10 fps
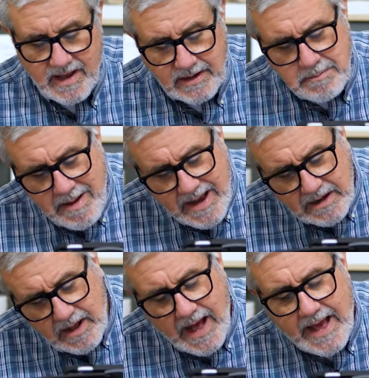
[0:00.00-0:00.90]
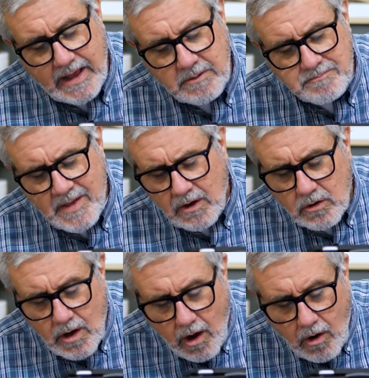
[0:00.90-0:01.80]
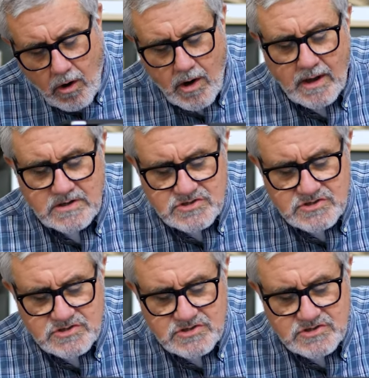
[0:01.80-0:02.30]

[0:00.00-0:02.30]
and he made a long